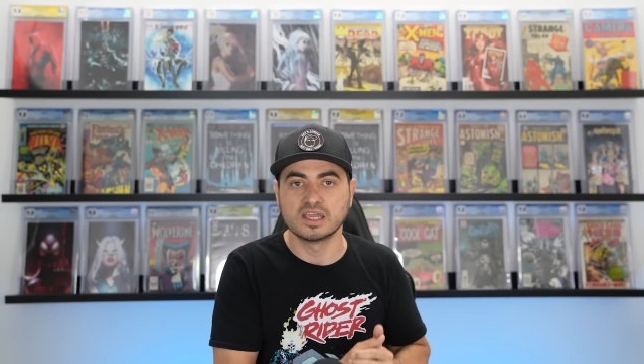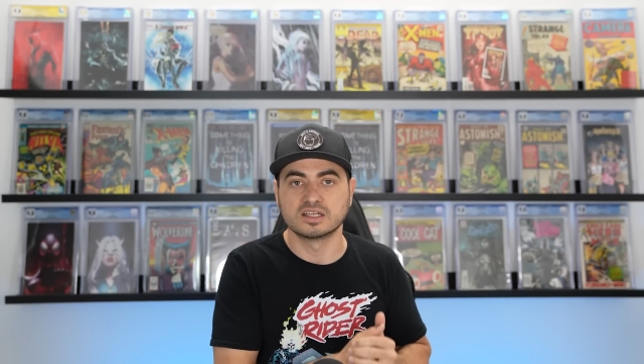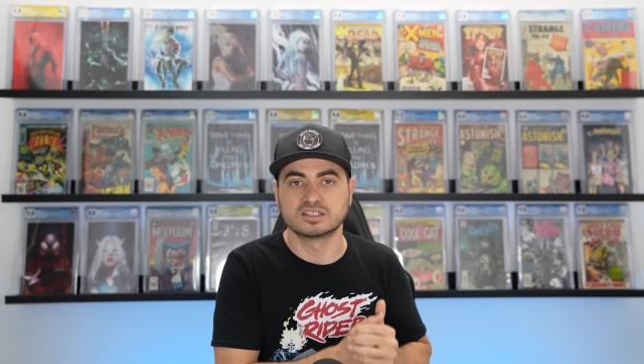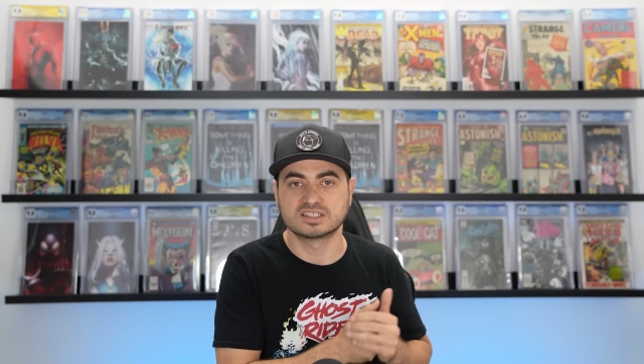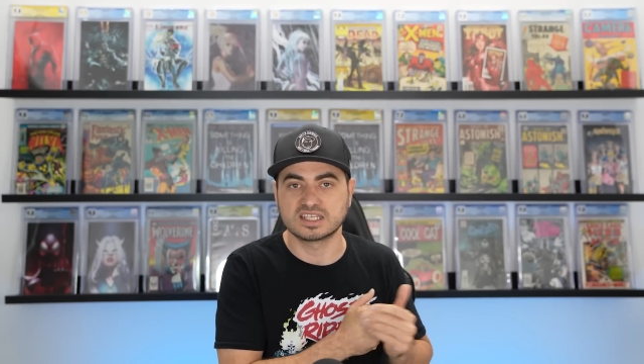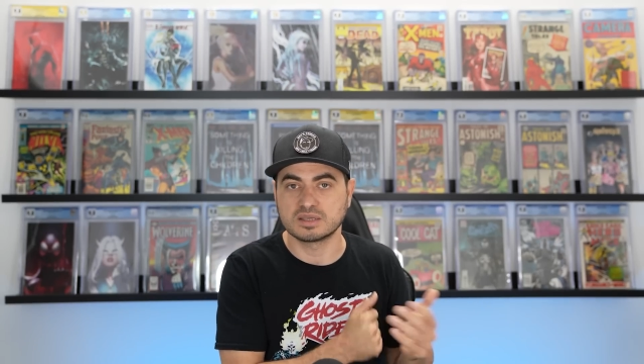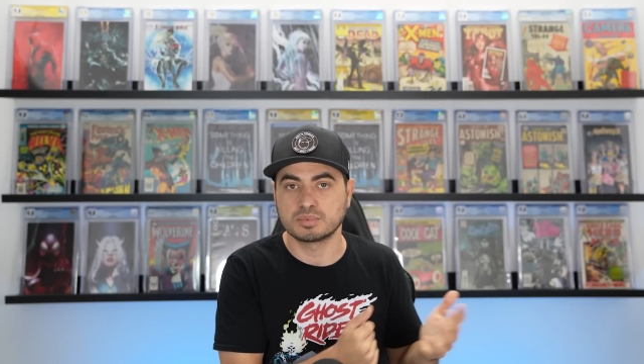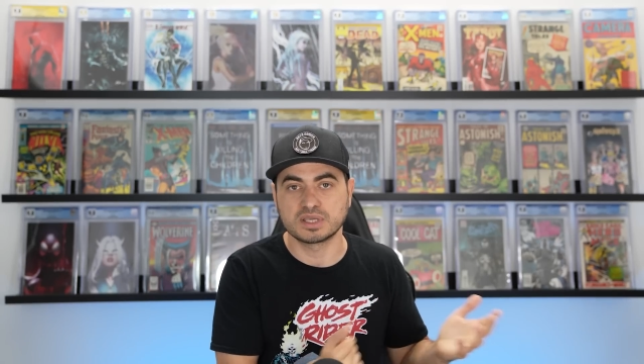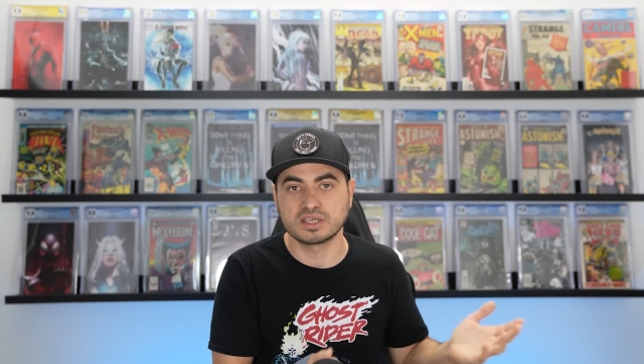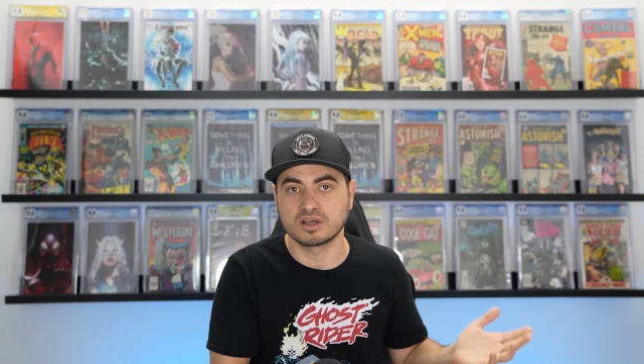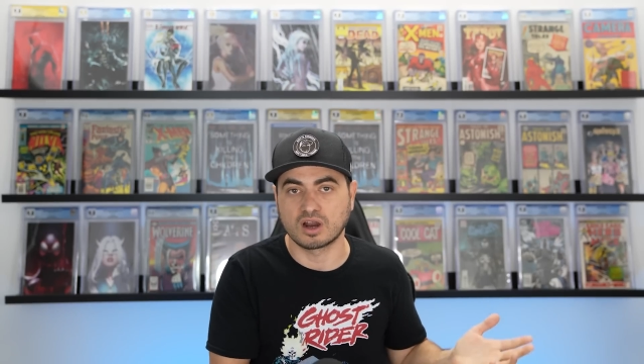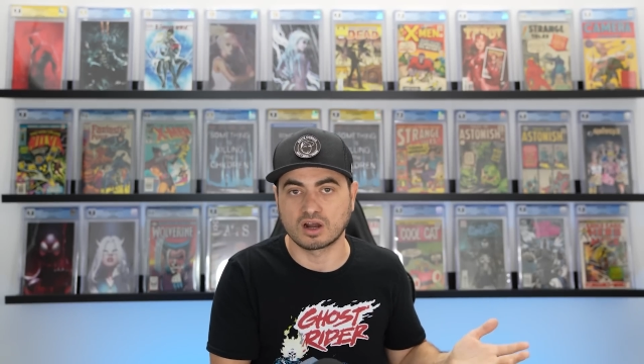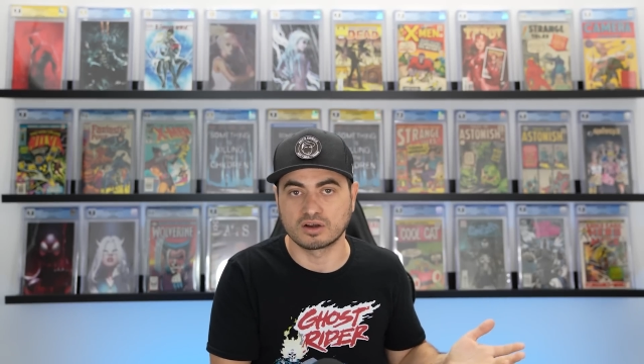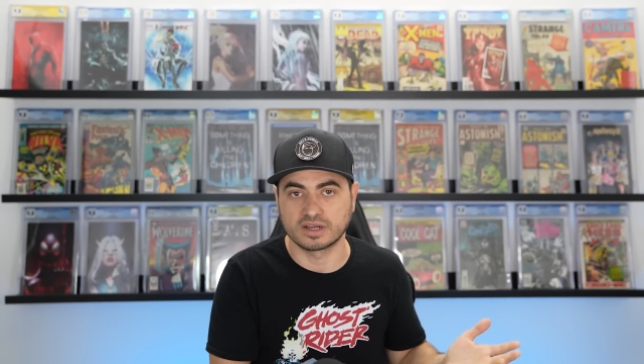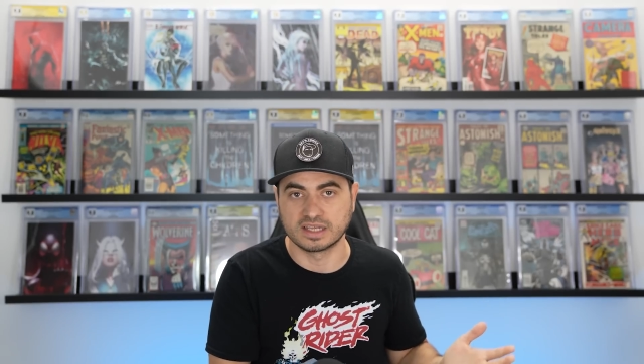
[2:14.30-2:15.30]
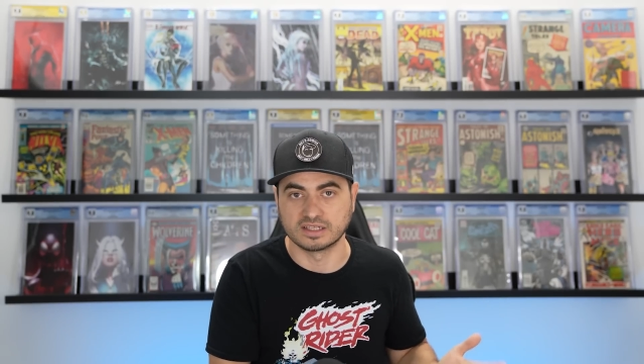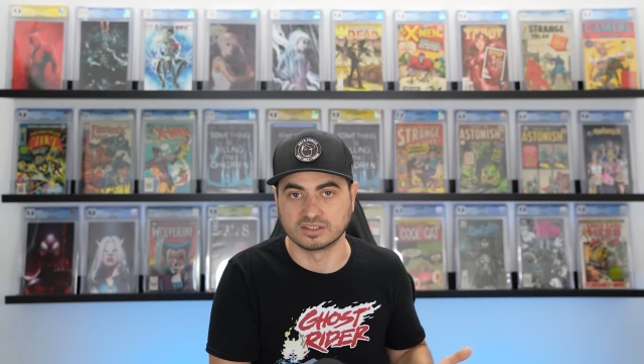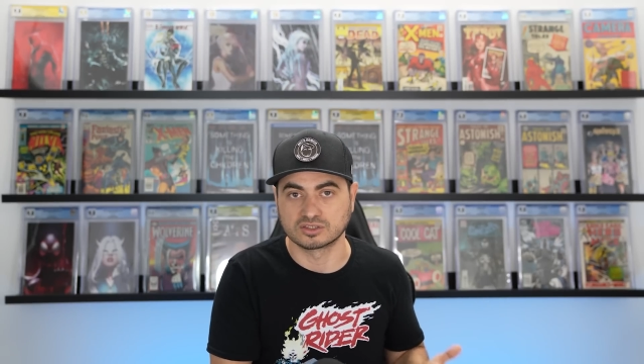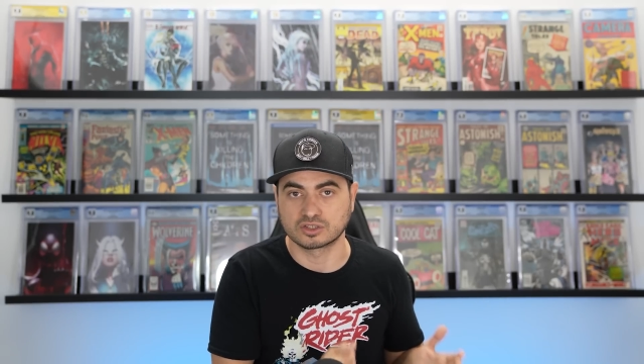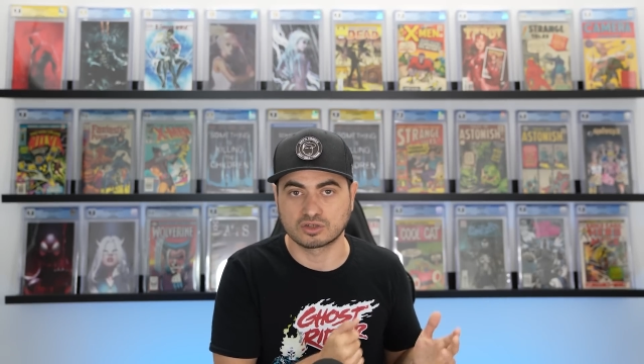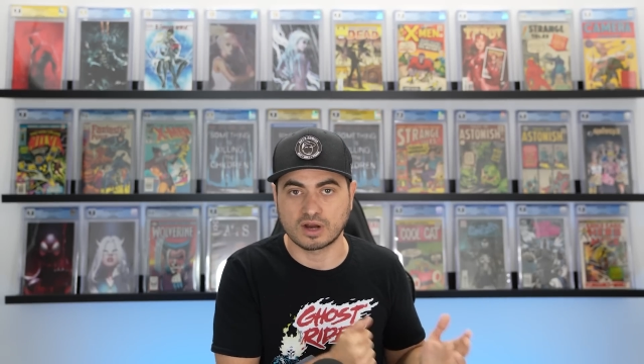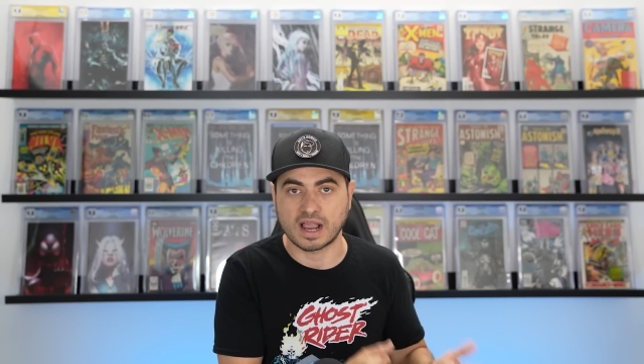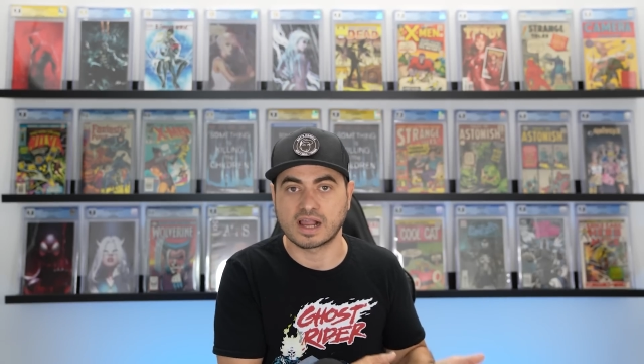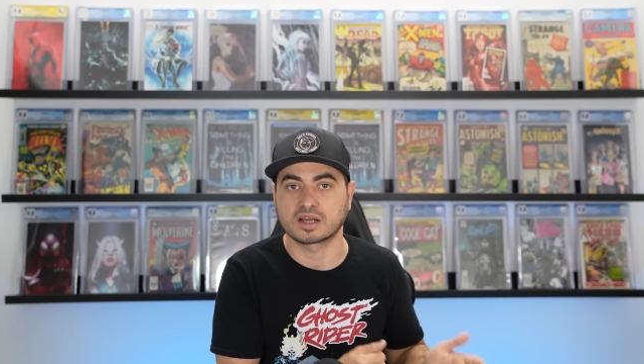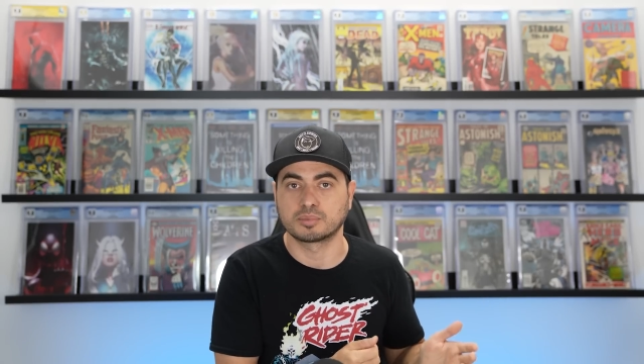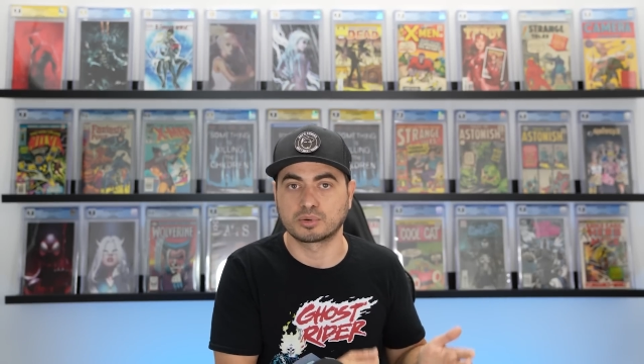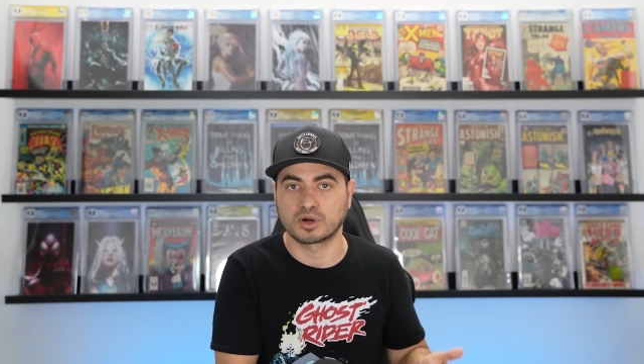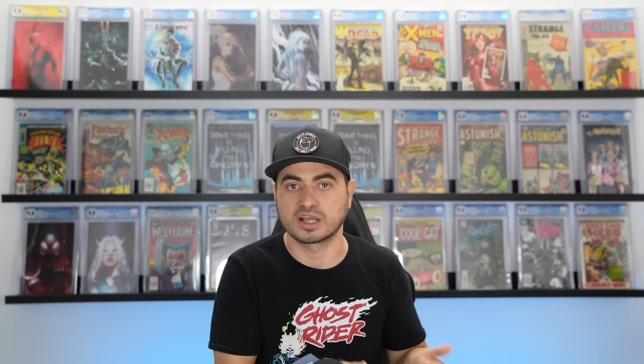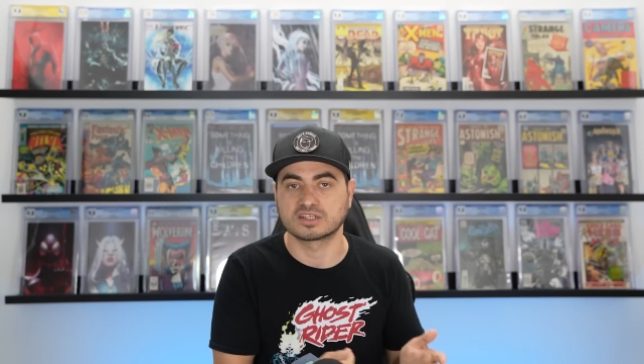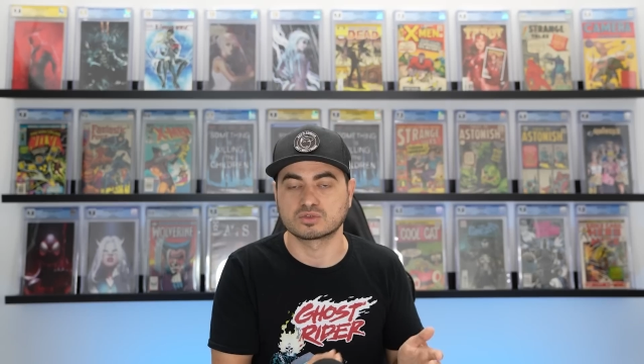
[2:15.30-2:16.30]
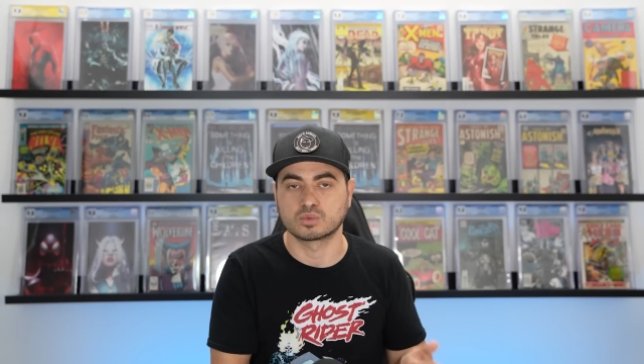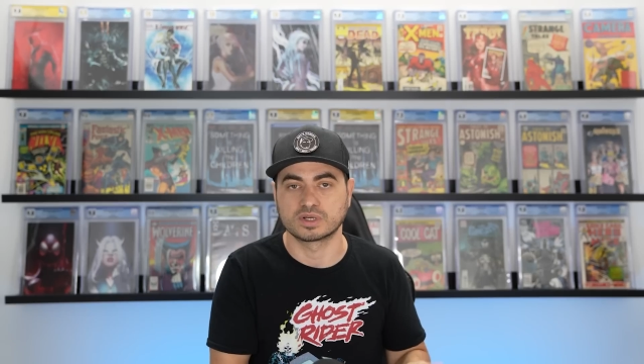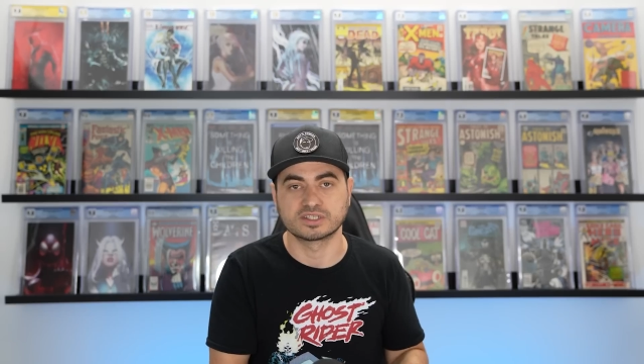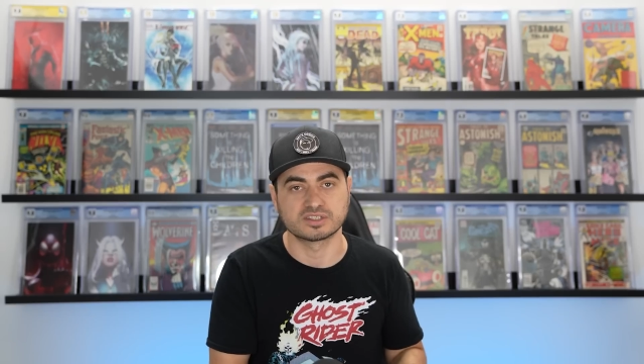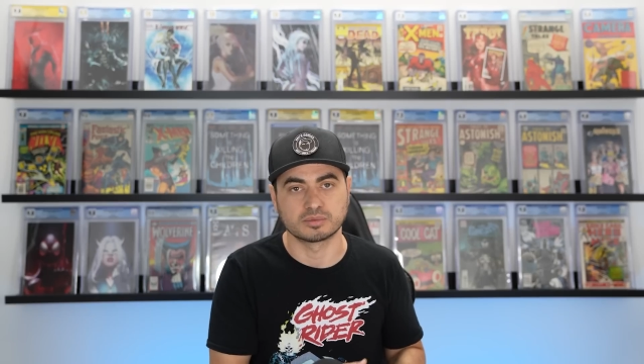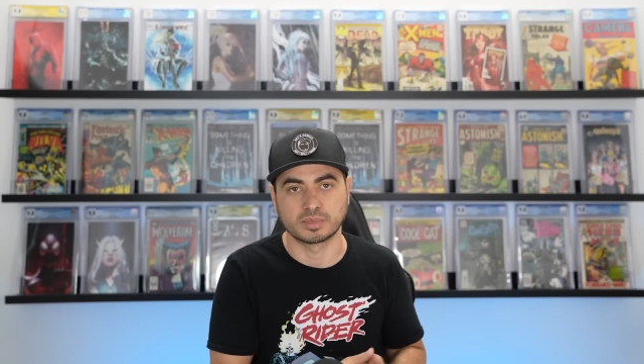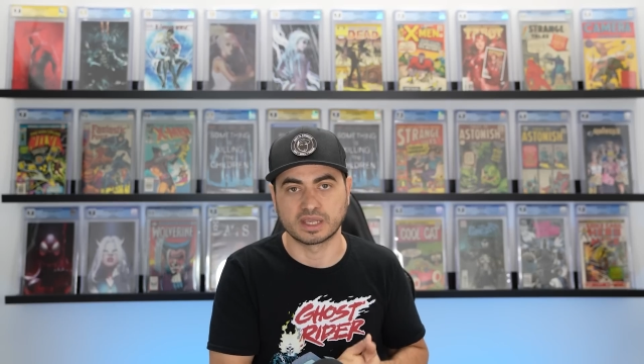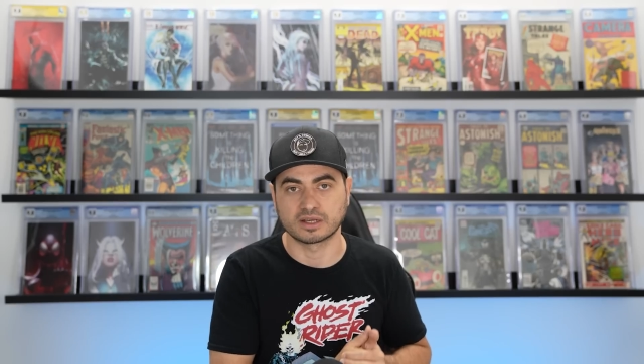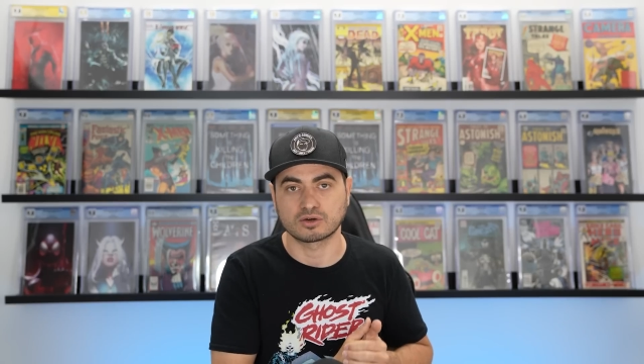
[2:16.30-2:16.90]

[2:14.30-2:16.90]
CPR is, crack, press, resubmit.